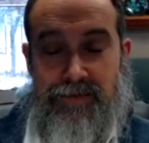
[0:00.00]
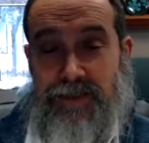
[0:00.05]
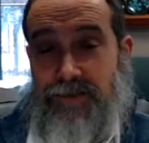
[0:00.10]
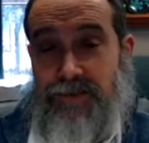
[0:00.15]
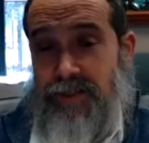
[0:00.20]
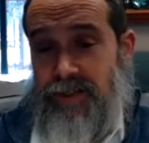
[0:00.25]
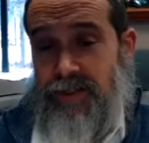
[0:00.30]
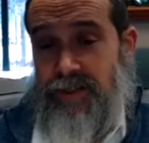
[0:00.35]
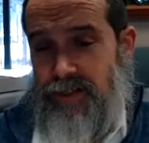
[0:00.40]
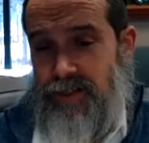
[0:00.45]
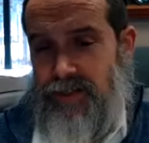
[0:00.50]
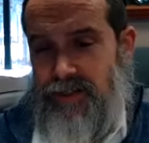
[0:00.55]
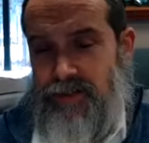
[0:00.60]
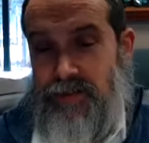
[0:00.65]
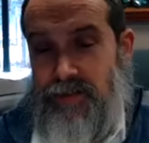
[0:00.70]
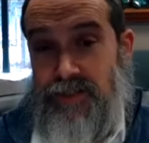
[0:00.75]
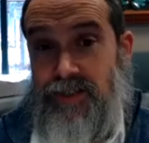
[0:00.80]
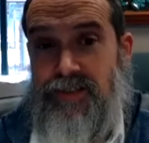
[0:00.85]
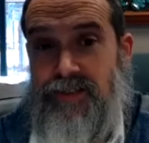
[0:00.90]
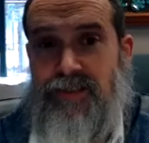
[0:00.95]
Even in
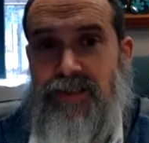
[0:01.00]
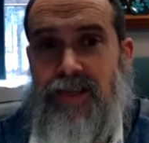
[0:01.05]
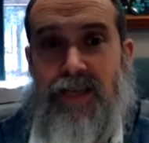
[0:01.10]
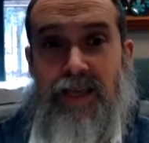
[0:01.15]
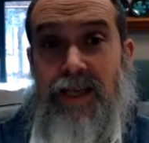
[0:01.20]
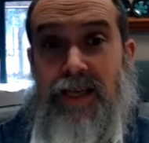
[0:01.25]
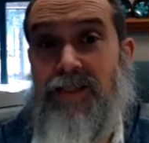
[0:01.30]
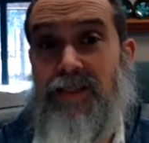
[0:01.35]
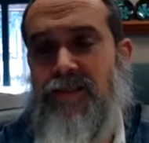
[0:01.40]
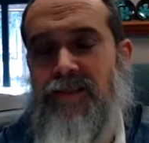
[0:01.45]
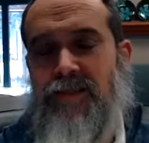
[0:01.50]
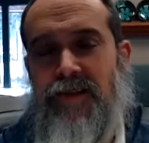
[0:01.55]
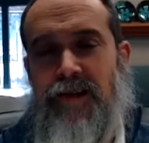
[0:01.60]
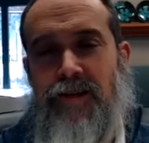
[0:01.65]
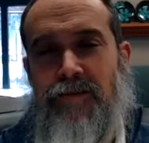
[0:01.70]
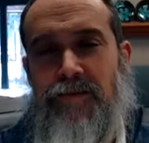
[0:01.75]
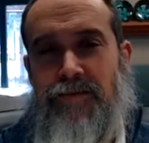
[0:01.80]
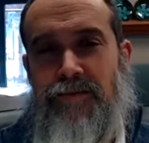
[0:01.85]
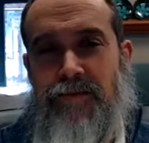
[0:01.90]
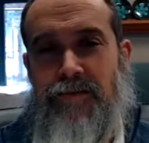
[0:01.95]
Yiddish, we say it's
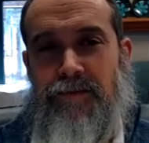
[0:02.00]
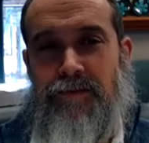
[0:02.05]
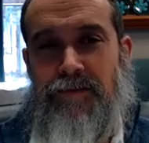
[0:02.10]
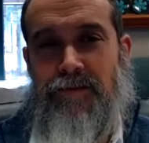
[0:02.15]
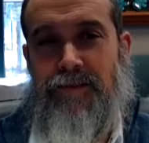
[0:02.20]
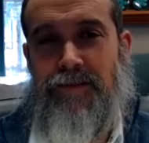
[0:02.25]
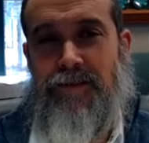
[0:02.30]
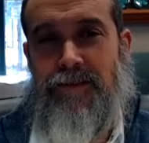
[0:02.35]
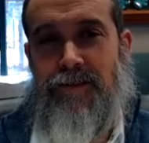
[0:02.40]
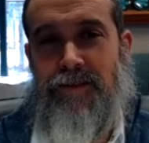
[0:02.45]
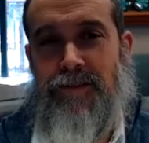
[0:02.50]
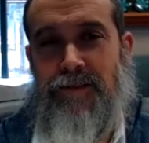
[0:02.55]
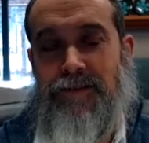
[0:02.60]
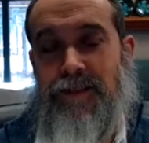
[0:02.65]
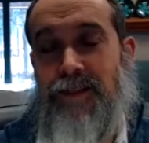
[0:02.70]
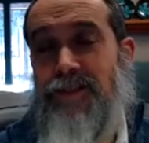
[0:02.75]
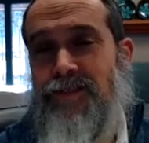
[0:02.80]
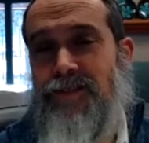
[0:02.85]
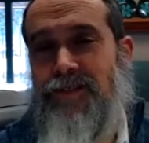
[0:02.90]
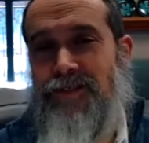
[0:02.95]
chazetreif. It's
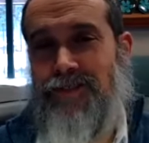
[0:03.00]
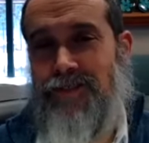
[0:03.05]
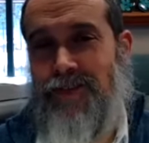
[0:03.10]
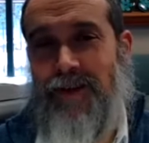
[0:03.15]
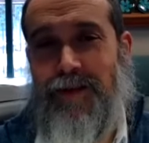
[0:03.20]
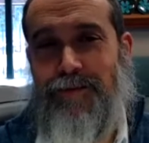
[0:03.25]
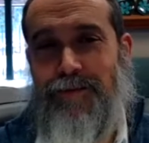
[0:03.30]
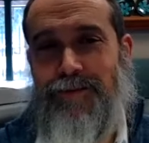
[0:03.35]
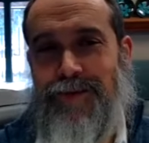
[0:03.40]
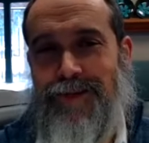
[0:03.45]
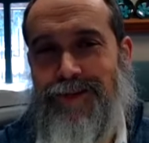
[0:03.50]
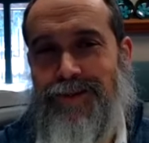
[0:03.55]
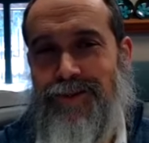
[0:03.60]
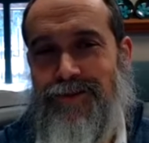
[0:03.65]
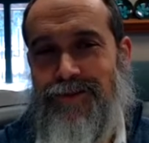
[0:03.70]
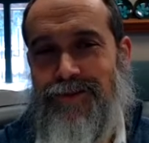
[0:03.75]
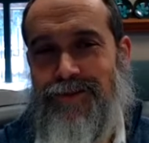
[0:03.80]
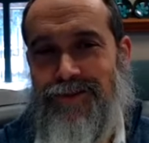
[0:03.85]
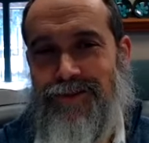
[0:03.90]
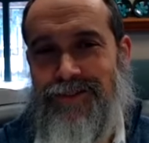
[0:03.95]
not just treif, not
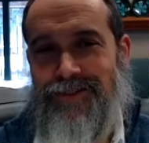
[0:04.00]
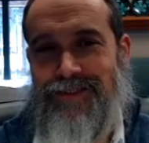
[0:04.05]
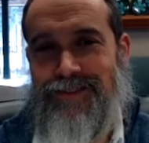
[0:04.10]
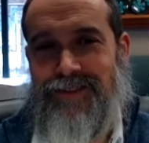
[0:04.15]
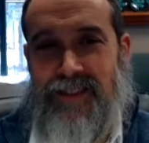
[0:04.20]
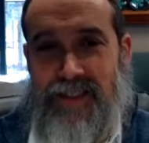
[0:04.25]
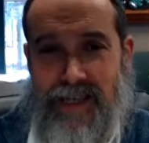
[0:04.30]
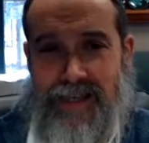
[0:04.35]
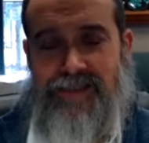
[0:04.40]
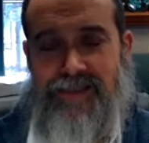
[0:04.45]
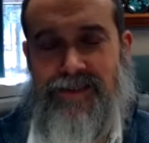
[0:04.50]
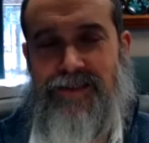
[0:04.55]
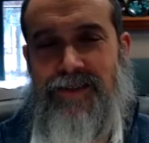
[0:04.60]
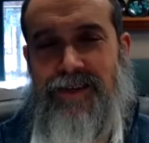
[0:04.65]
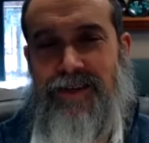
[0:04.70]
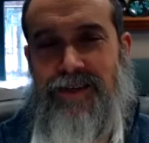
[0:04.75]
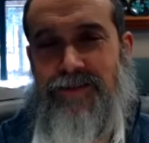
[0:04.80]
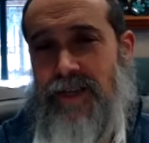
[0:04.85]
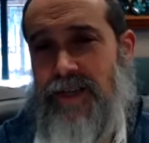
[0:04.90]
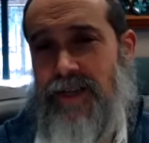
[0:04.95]
kosher. It's
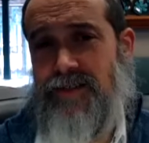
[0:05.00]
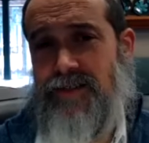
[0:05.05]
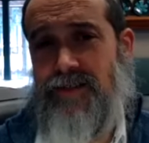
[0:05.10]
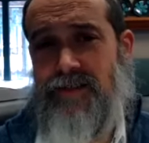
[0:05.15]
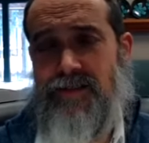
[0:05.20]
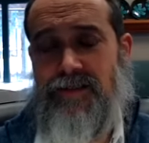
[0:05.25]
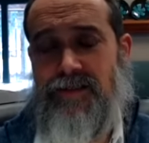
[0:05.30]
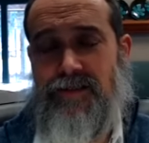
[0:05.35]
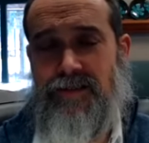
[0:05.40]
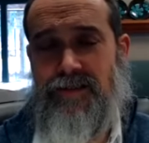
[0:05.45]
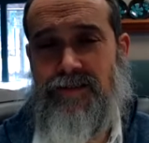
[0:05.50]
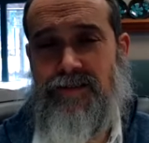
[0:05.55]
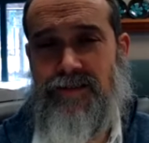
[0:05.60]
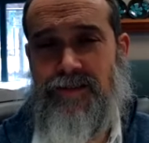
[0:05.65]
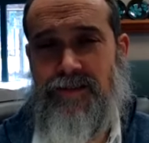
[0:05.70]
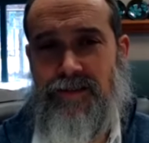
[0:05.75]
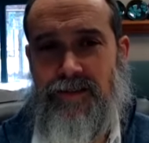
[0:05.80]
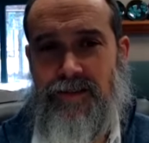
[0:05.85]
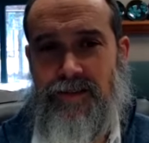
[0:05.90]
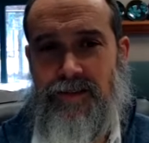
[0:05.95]
chazetreif. Chazer is, is,
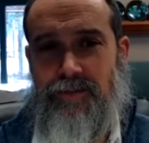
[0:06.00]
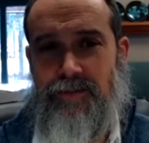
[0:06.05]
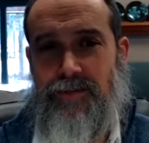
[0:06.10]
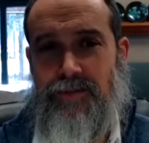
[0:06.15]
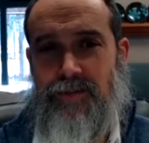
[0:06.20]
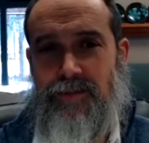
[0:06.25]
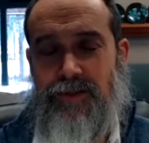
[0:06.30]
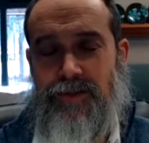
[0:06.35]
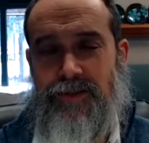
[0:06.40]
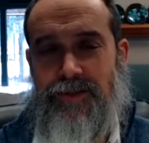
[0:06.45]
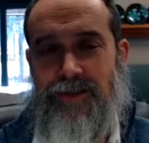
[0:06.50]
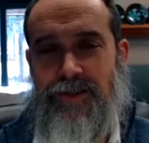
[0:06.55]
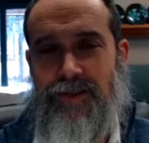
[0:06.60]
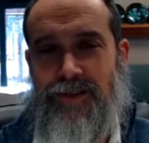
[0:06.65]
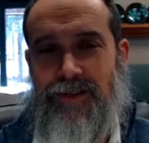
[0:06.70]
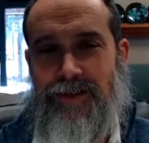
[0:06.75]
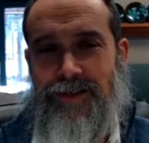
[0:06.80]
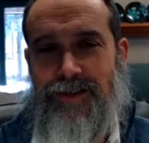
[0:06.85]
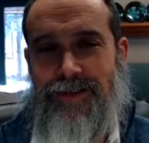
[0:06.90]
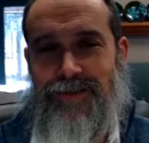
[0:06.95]
the Hebrew word
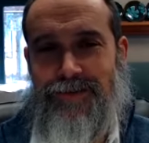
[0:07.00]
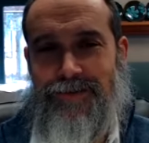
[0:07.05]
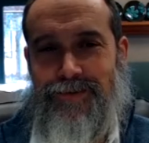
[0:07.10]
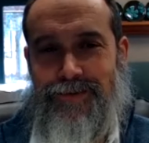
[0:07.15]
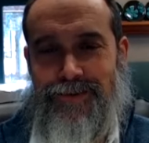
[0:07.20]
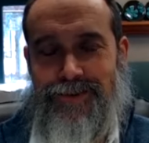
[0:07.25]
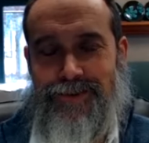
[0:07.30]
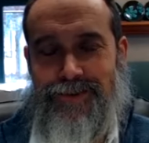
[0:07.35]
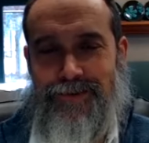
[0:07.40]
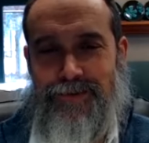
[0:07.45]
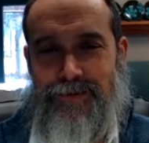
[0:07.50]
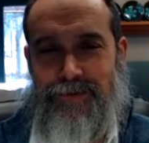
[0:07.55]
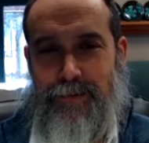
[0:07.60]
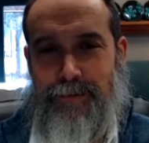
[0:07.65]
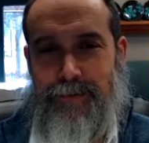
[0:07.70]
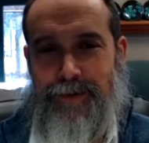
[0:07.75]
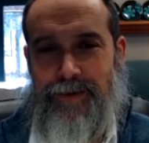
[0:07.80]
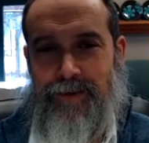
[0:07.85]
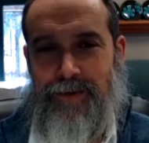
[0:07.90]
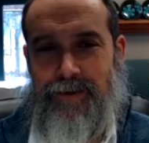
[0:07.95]
for, for
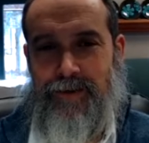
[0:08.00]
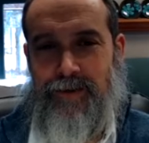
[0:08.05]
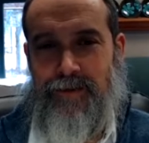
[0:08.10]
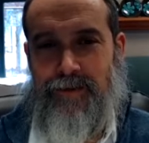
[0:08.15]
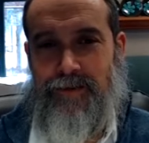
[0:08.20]
pig.